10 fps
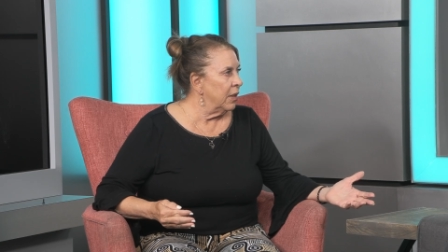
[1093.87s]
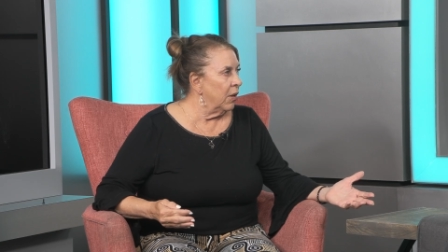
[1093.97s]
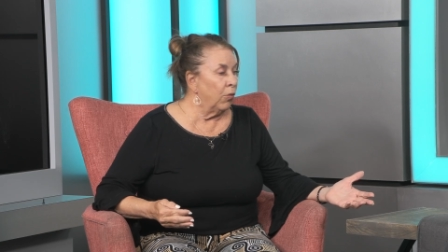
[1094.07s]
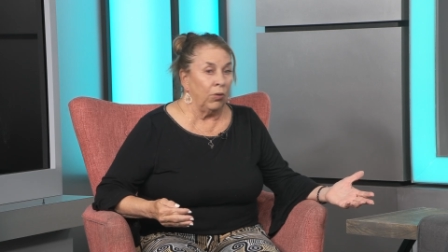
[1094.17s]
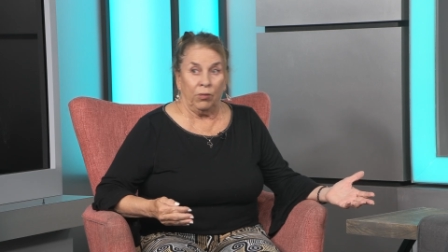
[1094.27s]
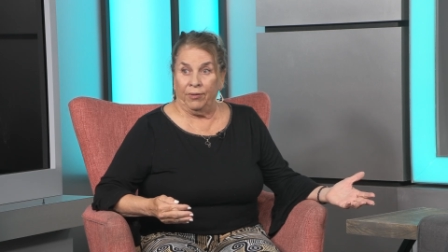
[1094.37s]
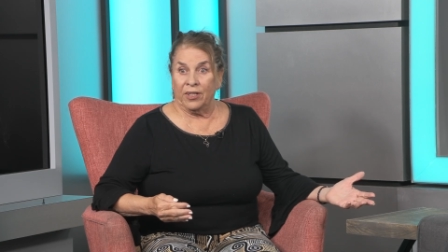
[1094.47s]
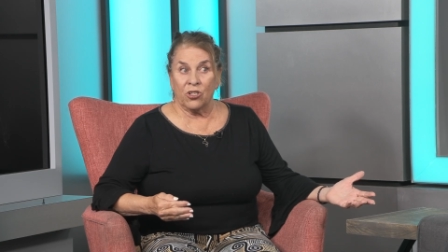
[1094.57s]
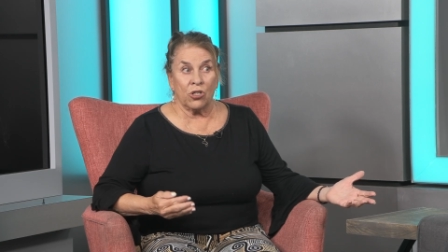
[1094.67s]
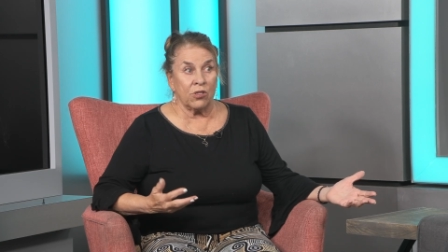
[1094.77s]
Well,
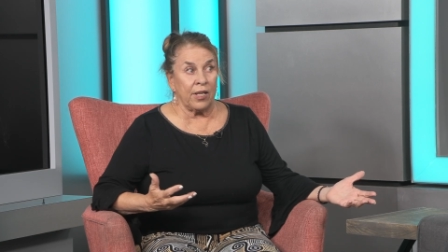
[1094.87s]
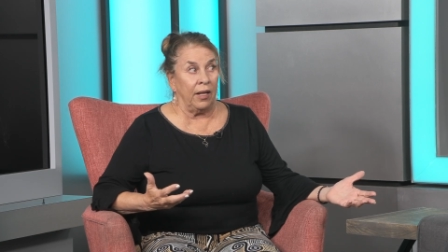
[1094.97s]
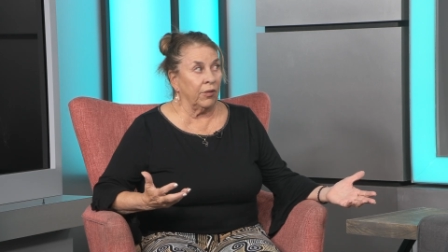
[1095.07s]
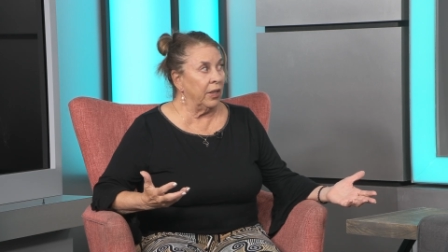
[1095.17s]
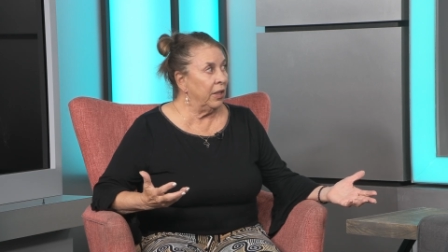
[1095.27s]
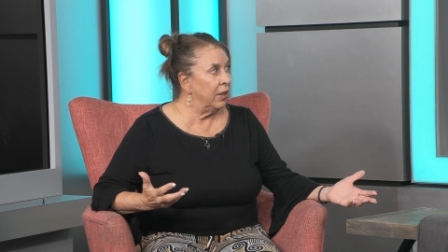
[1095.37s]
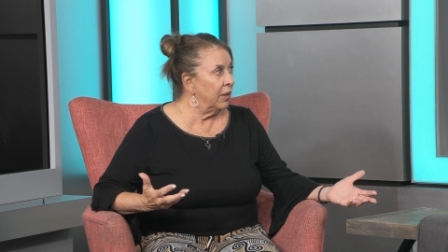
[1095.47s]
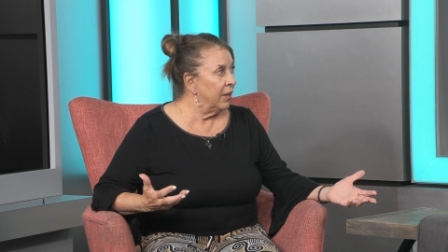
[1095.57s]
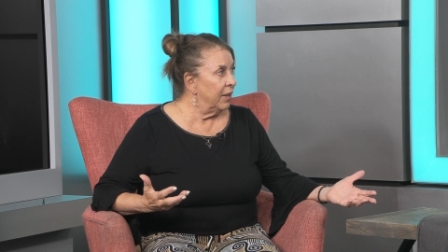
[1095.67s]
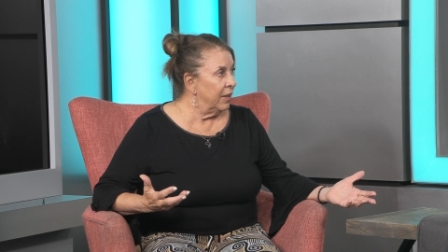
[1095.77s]
there's your salary.
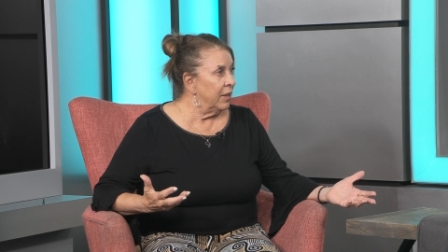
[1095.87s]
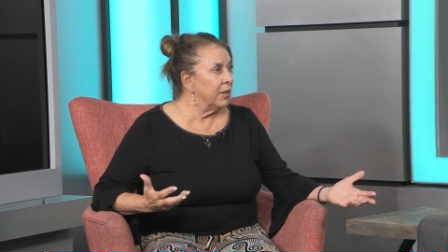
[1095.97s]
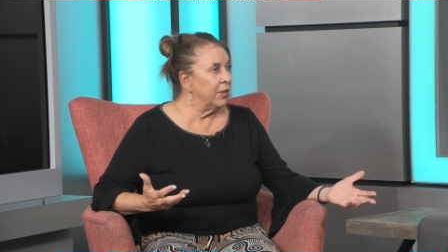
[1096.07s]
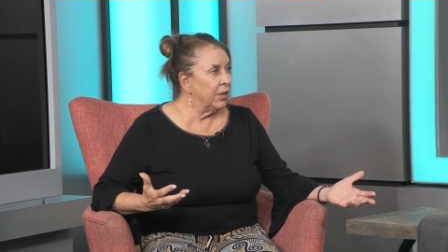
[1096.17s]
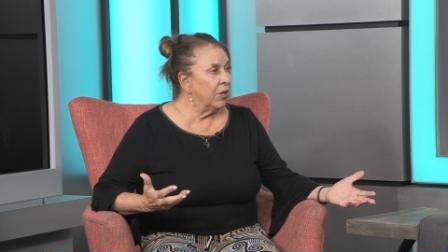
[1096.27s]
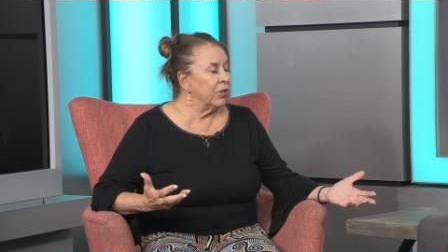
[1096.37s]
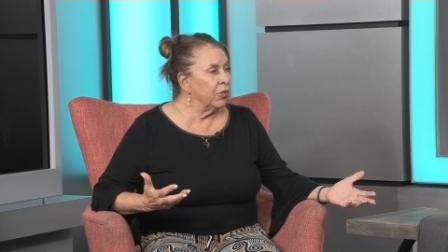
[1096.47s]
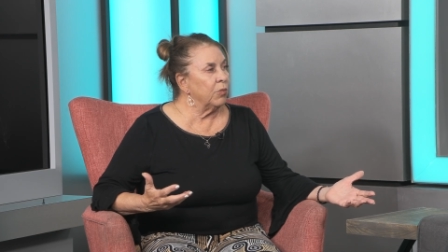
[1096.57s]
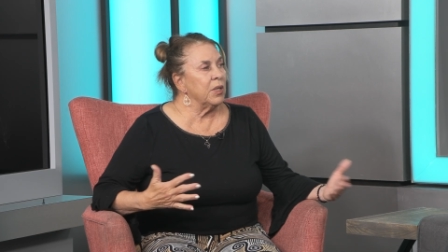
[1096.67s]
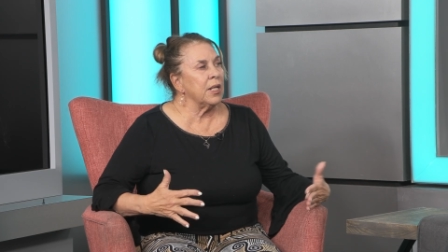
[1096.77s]
You know, it
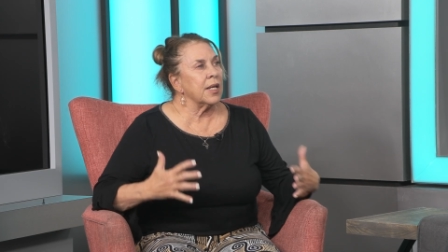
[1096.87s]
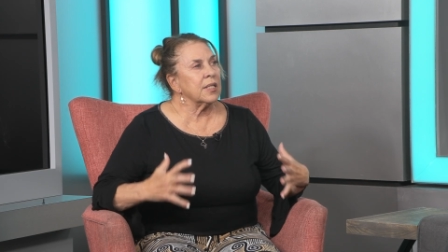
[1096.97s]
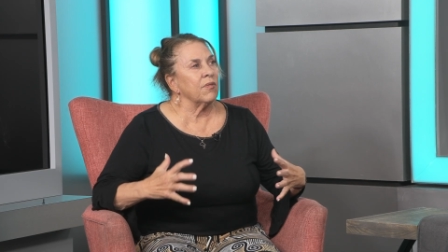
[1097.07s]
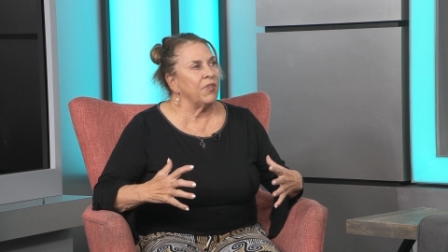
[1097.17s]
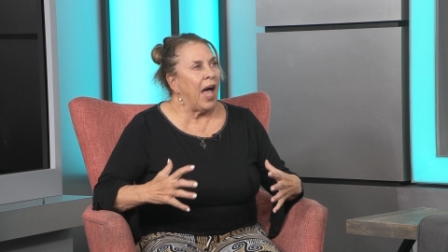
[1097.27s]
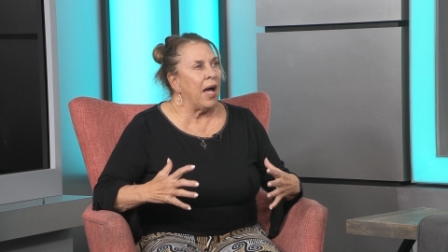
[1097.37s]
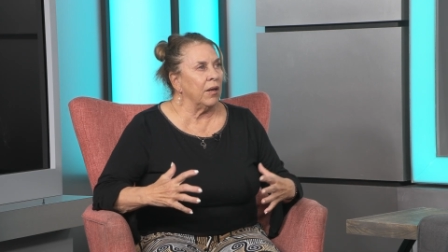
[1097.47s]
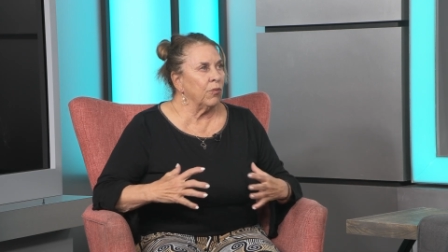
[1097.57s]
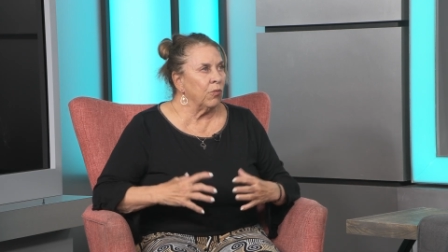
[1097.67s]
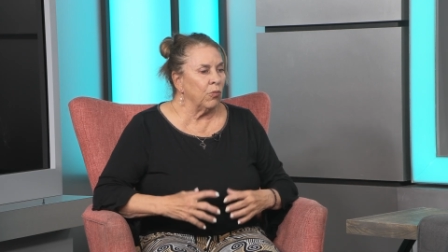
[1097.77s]
would be nice if that
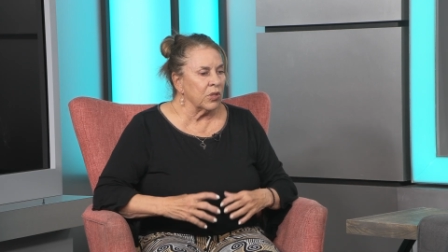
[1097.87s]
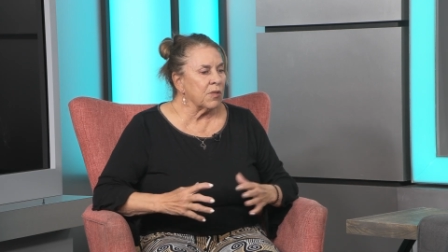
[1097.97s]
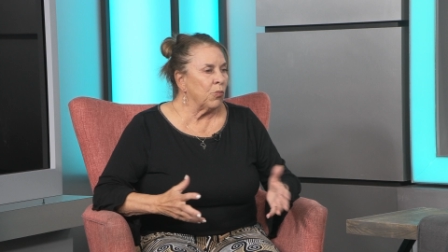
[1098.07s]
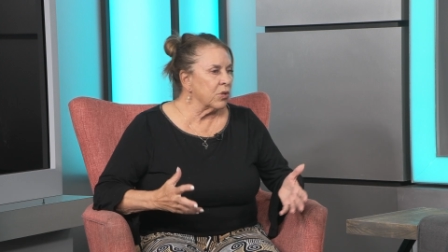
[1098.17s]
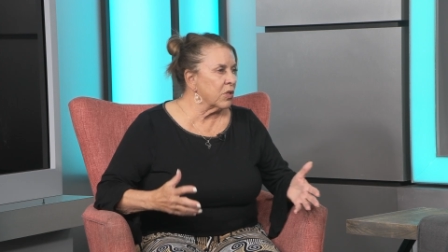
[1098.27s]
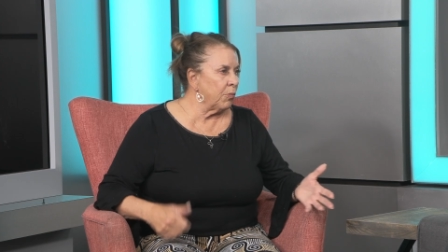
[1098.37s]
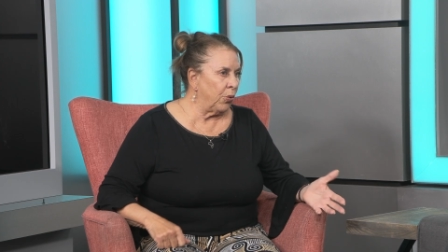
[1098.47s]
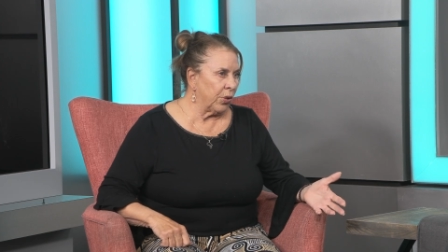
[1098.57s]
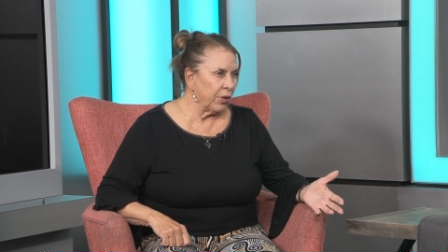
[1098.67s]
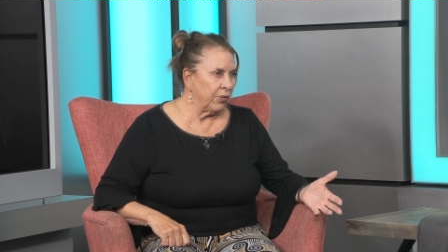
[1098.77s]
was more supportive.